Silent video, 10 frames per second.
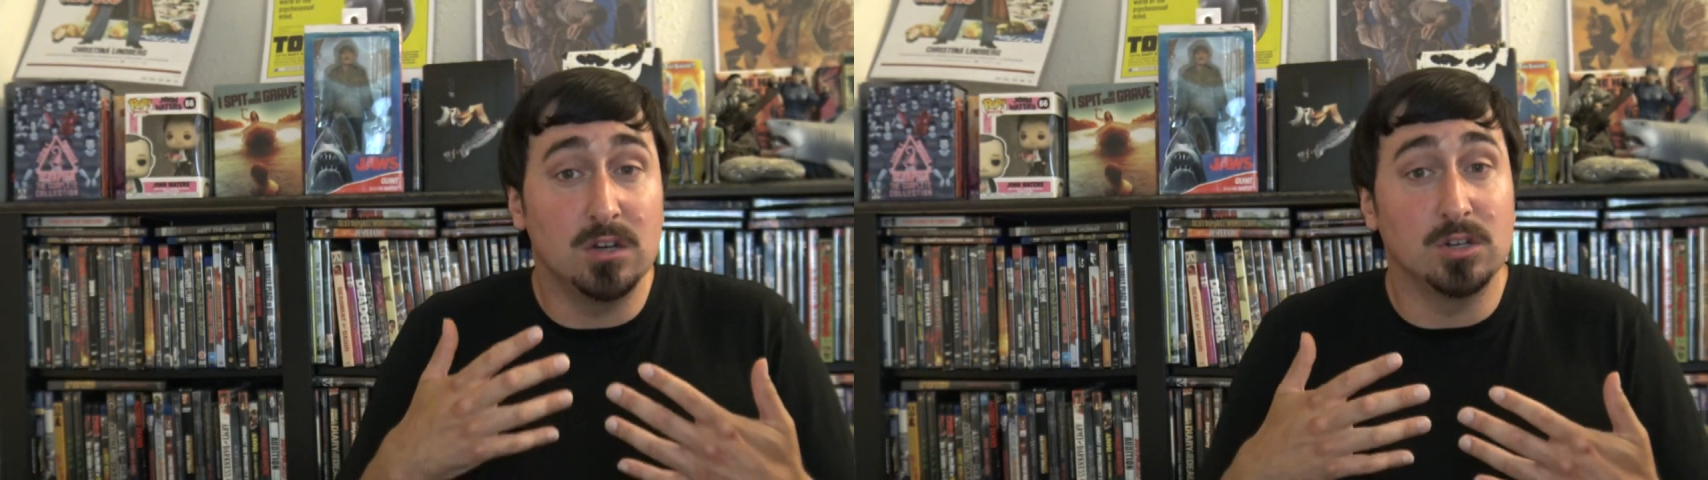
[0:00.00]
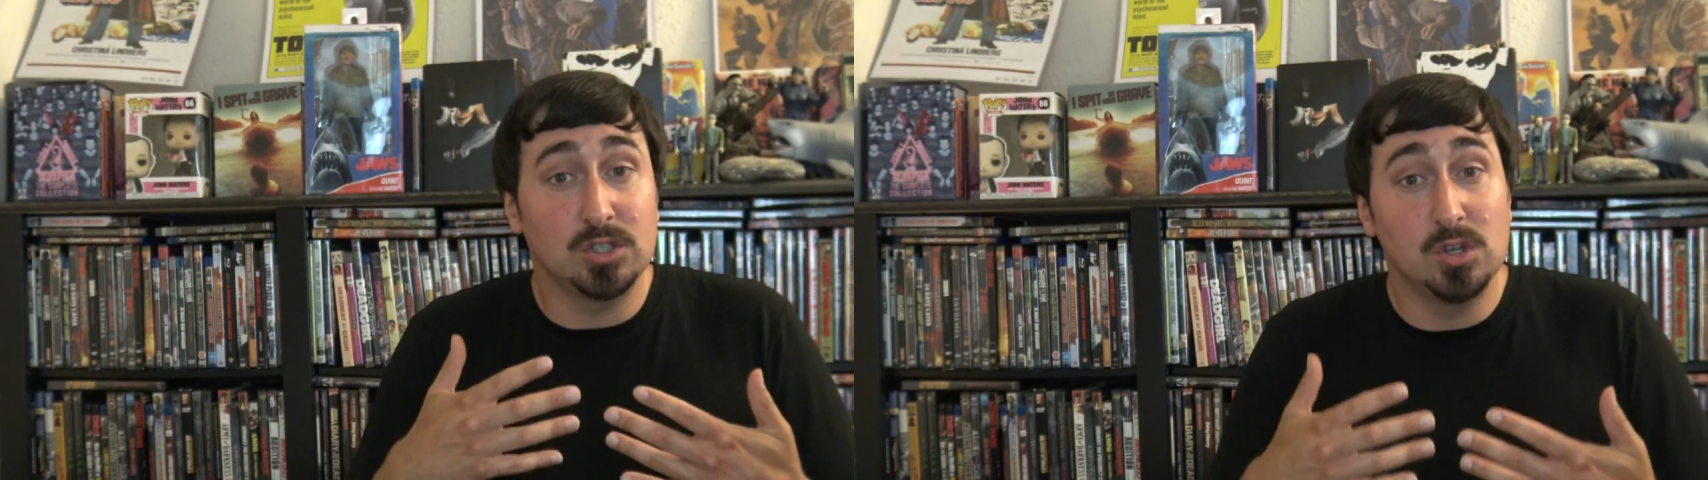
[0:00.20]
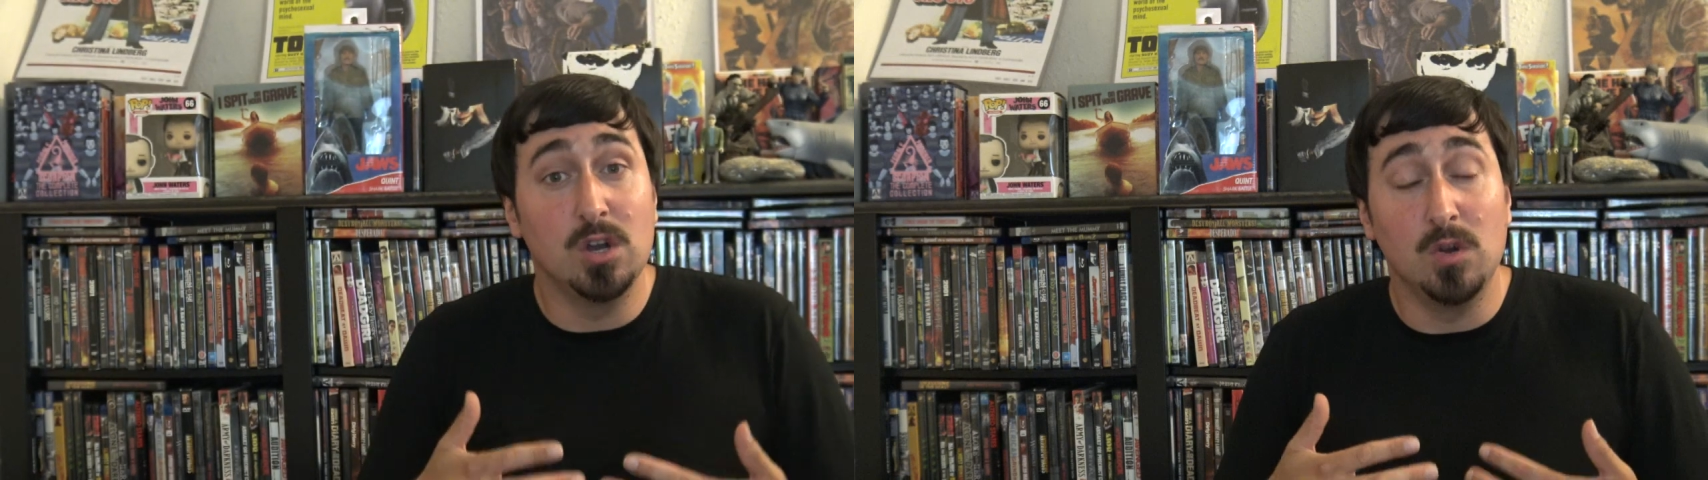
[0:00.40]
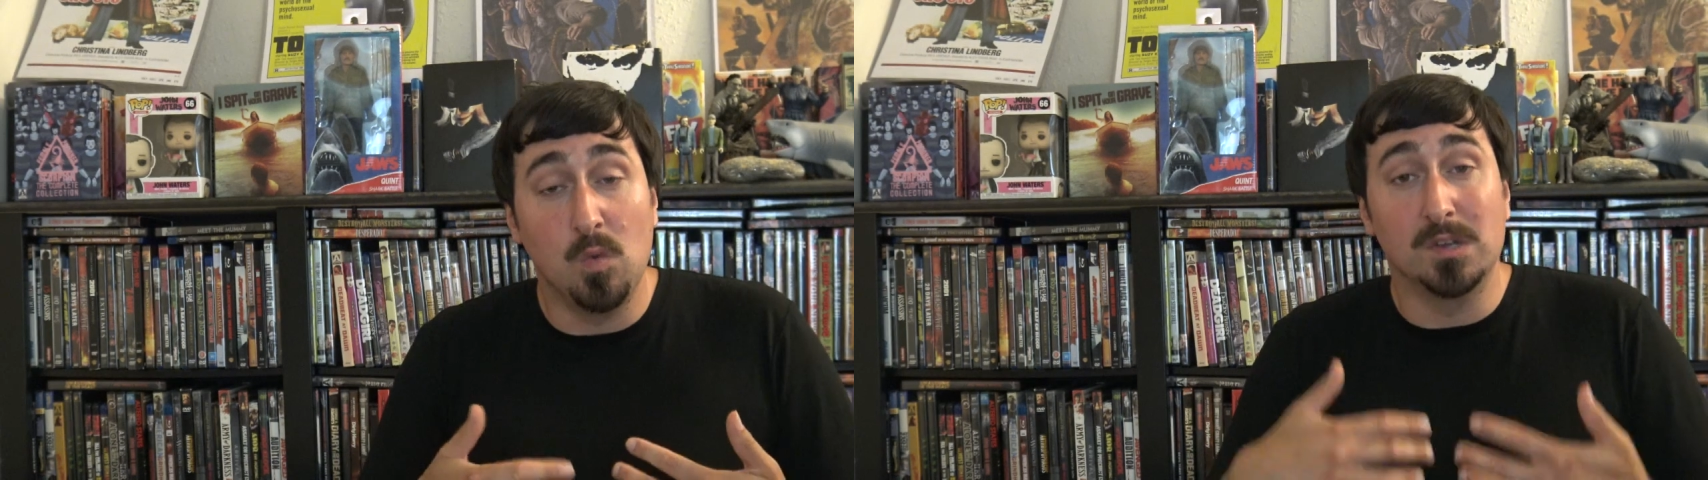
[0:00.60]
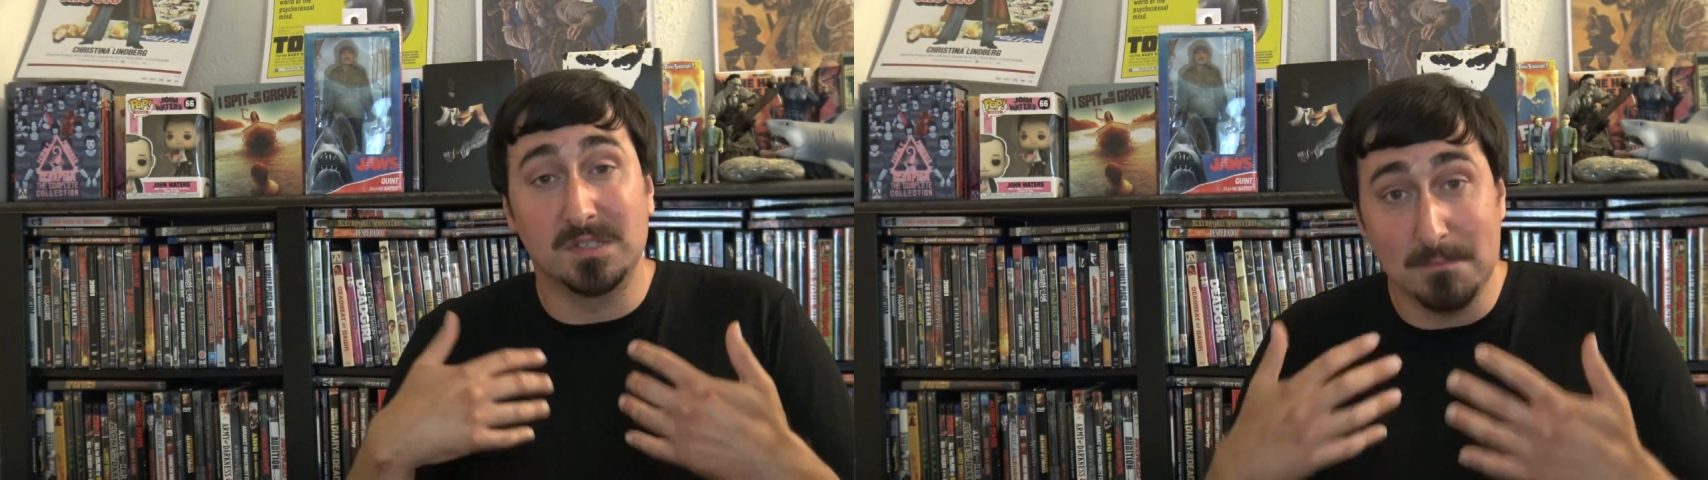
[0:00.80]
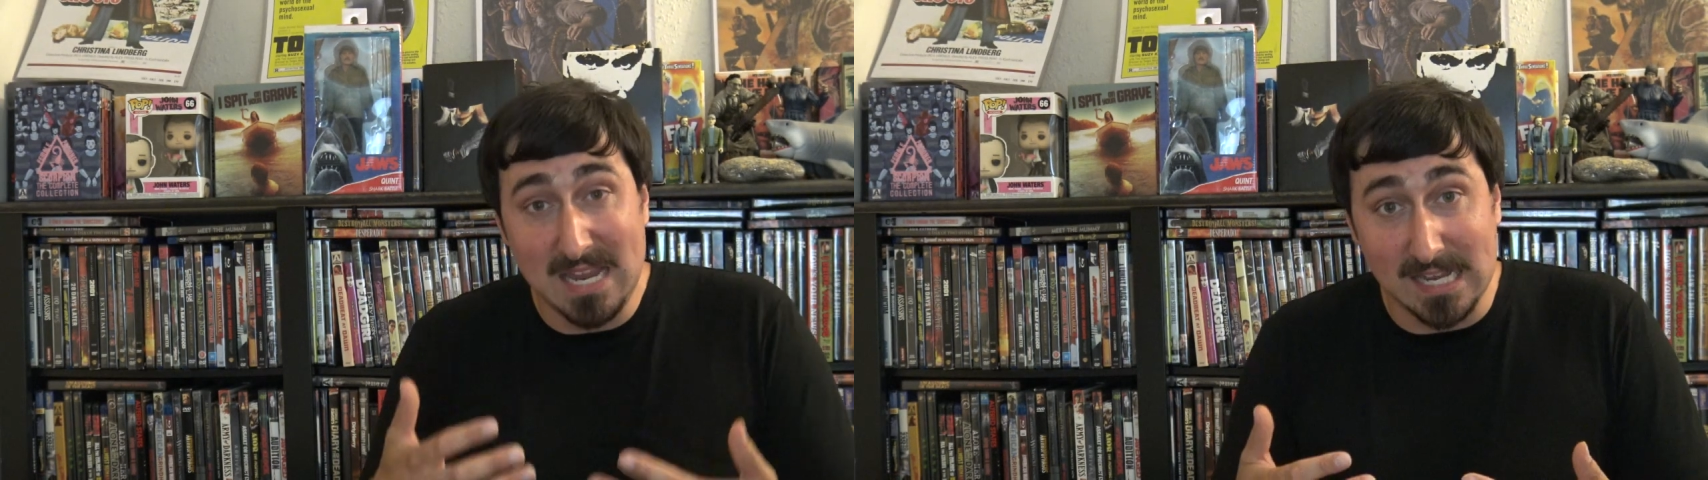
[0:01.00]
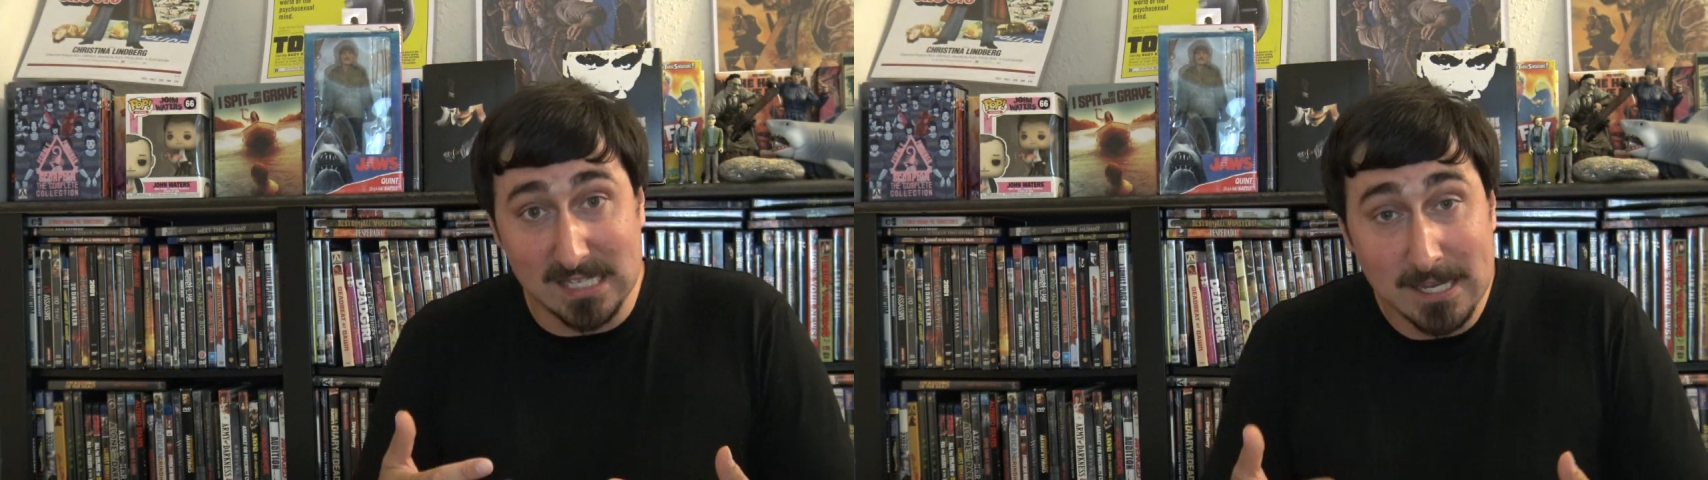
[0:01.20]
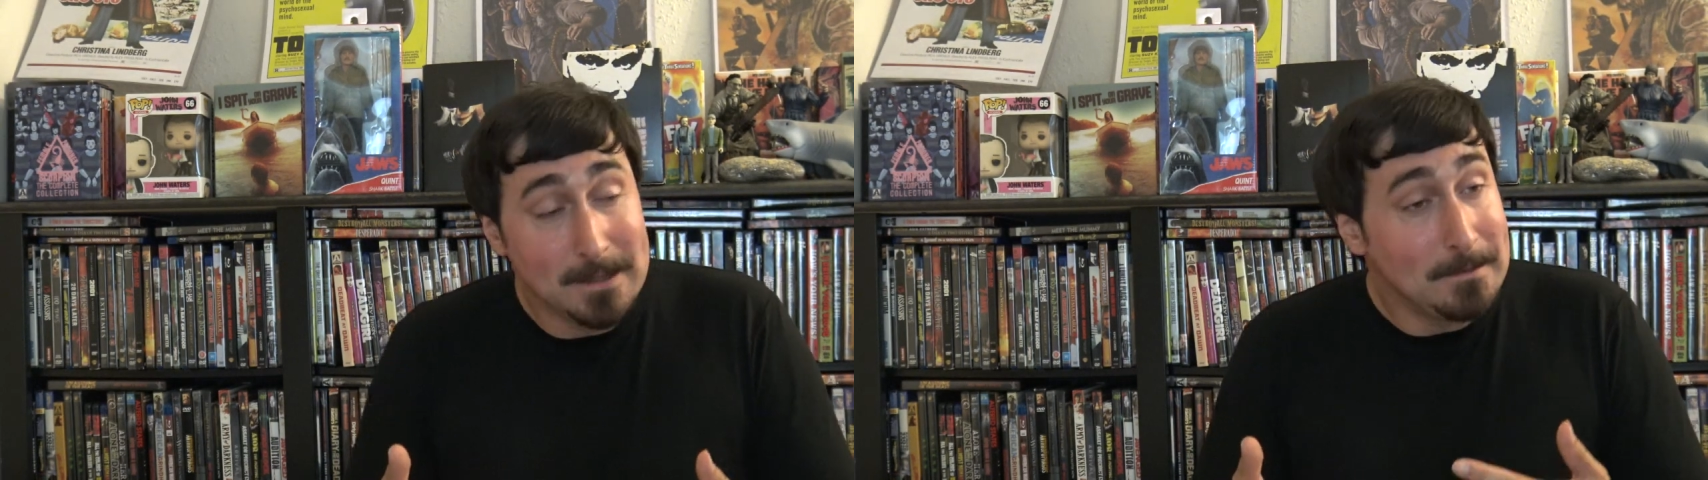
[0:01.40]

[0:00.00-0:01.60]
understood was meat.